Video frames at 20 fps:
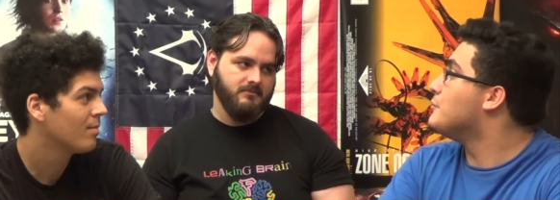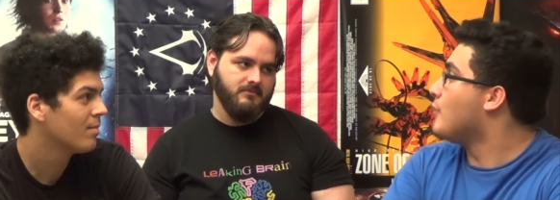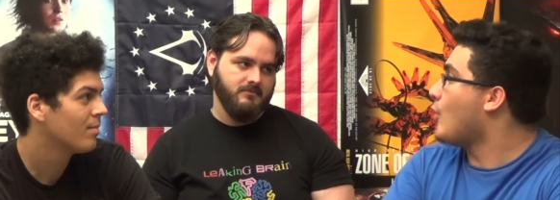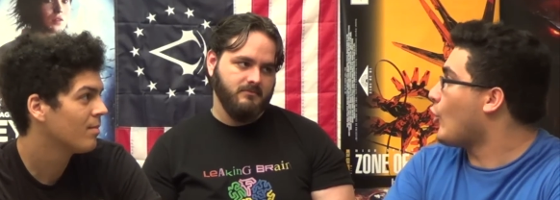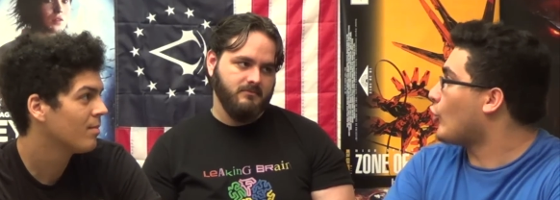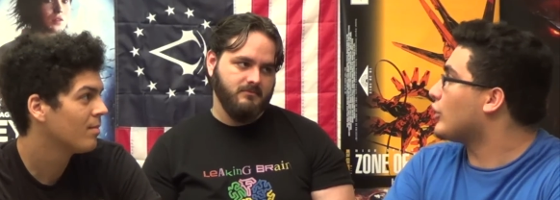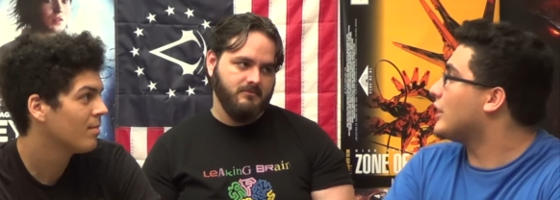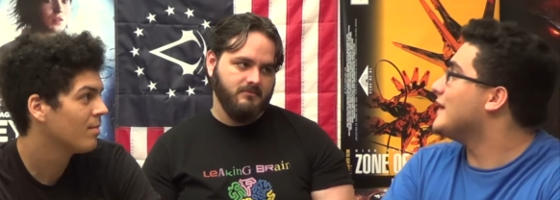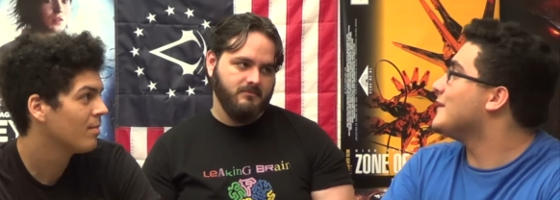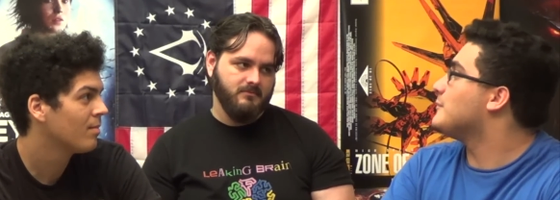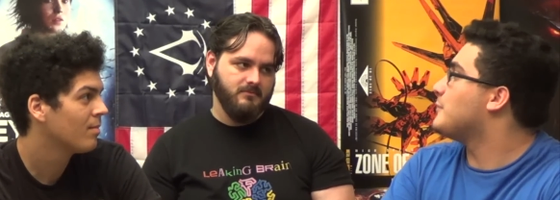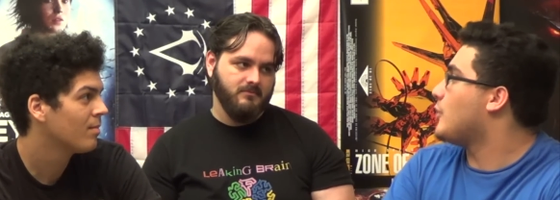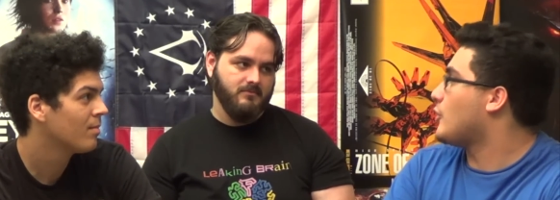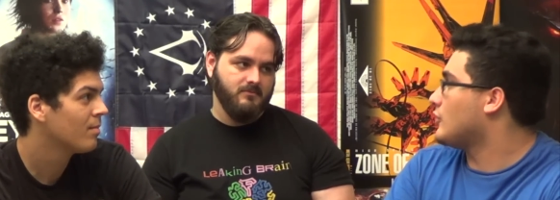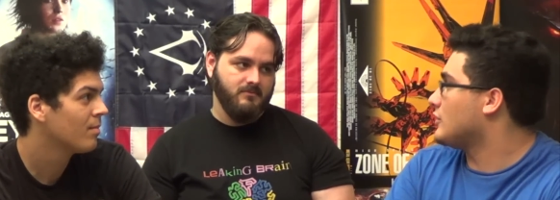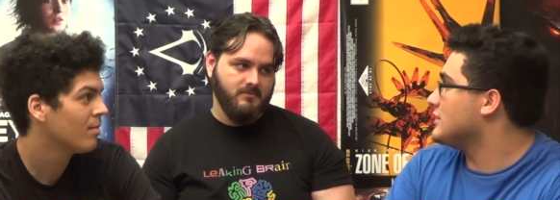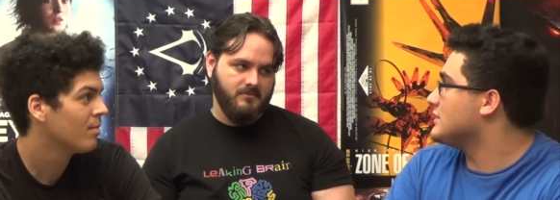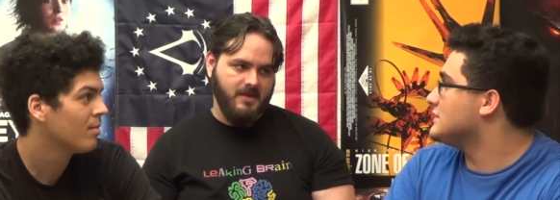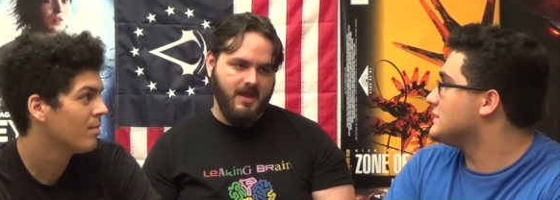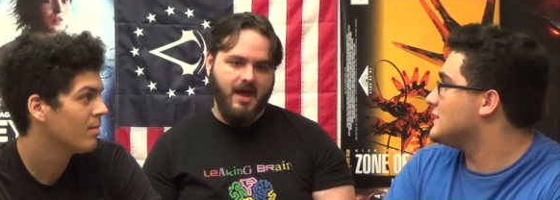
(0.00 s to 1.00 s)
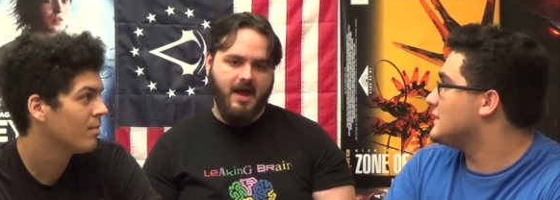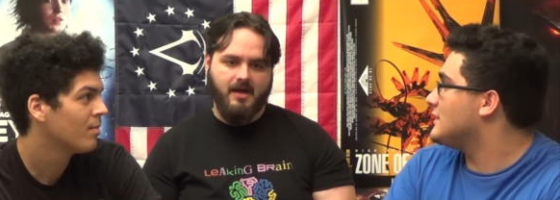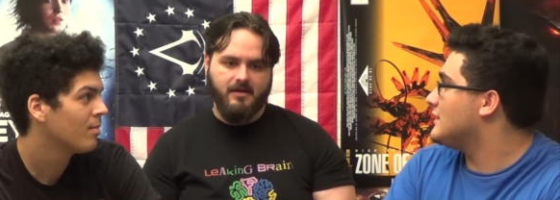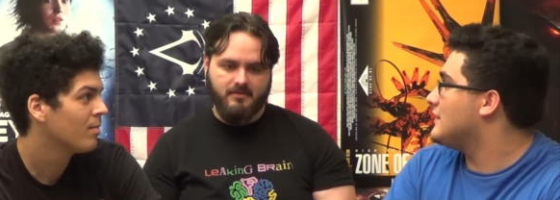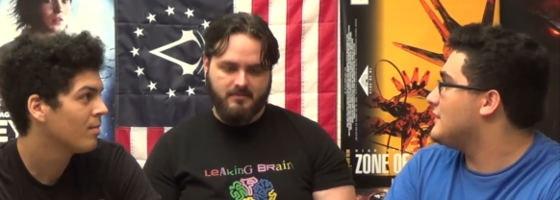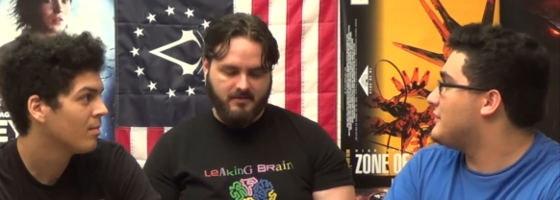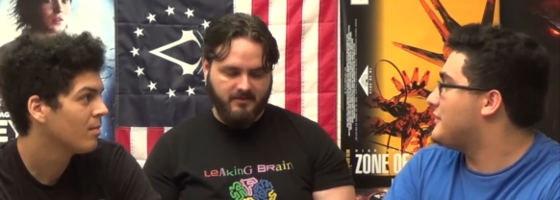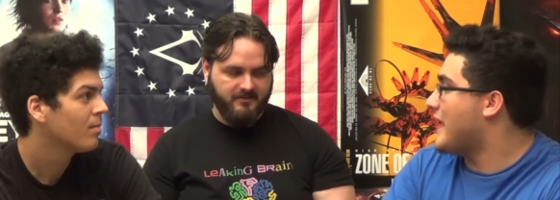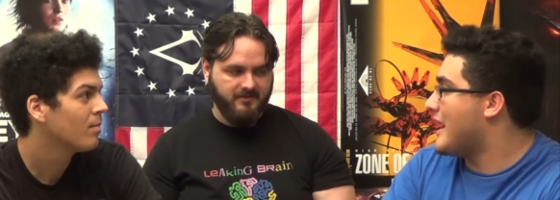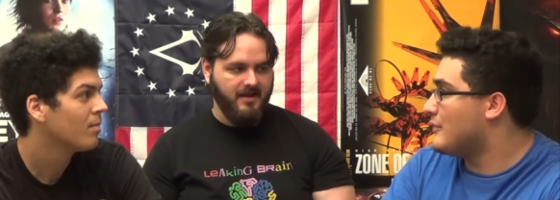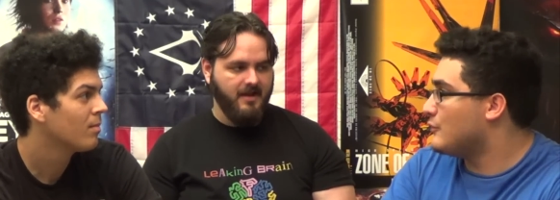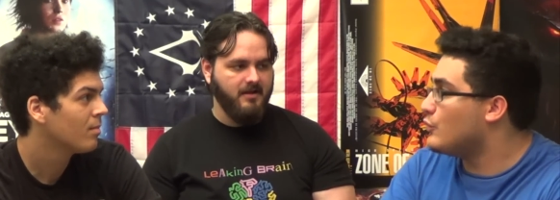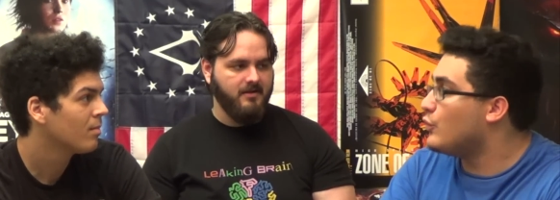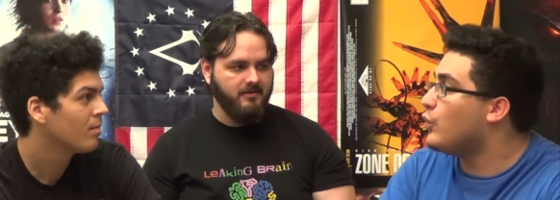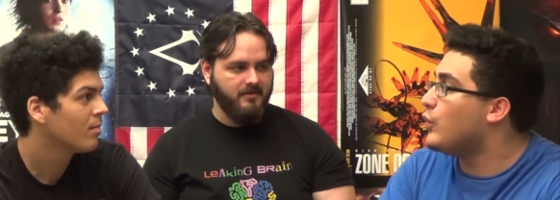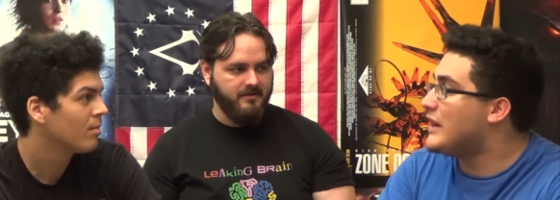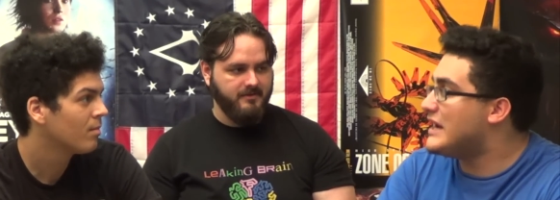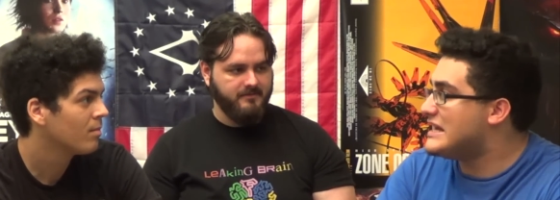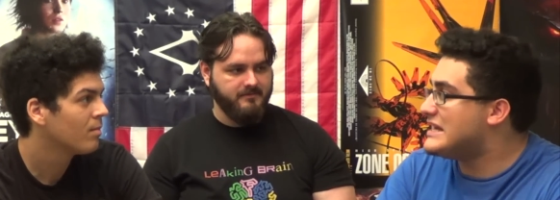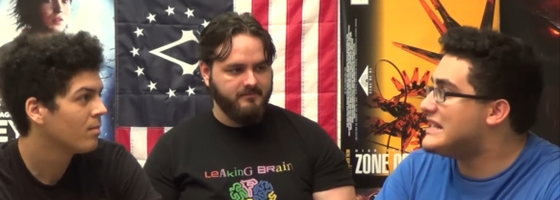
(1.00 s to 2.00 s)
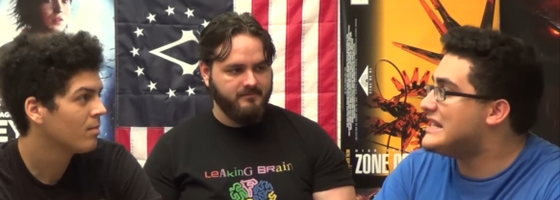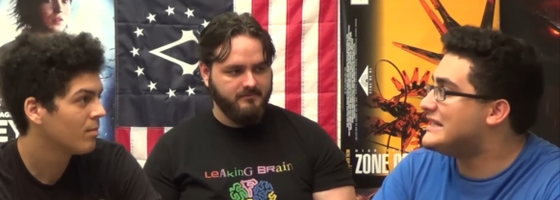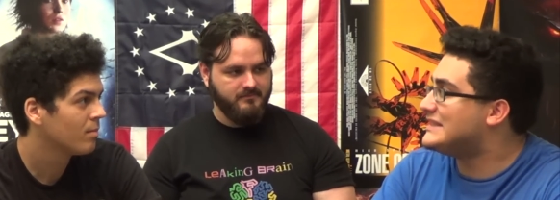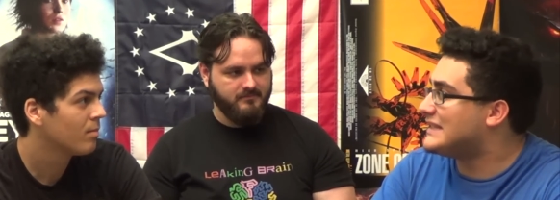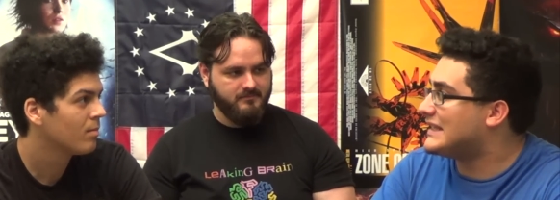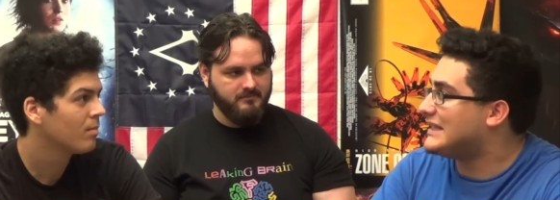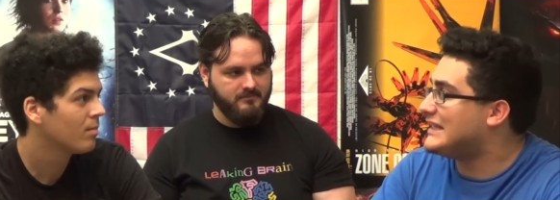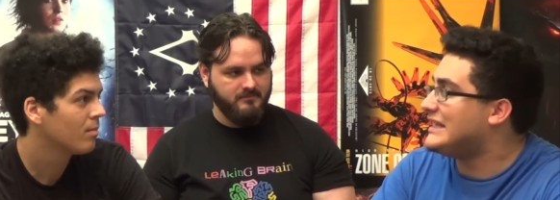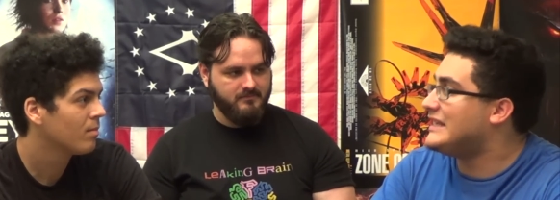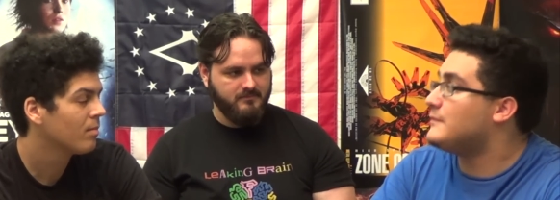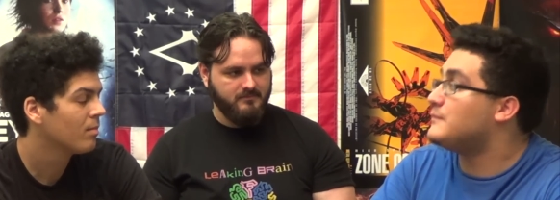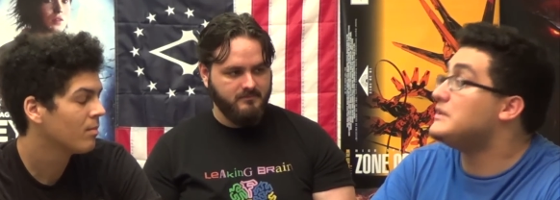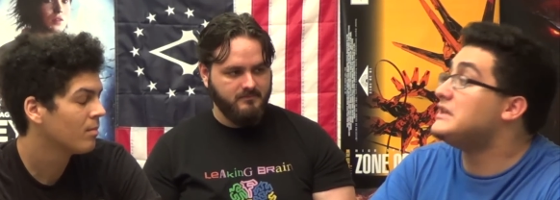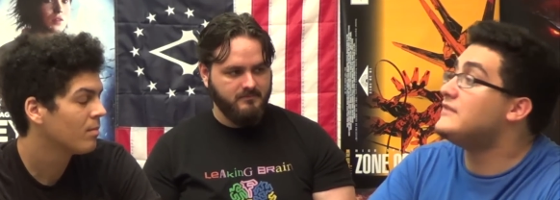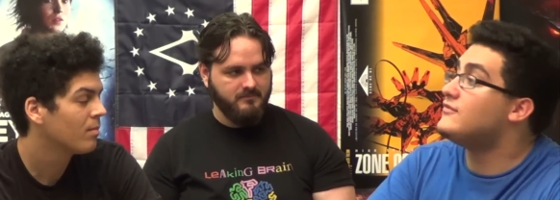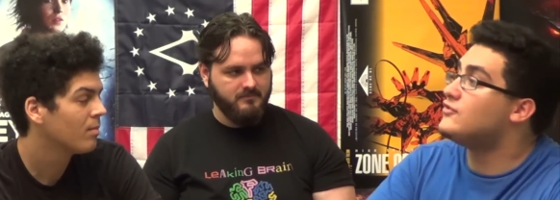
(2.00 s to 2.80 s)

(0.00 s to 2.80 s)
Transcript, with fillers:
Speaker 1: more important yeah that exactly. we need to keep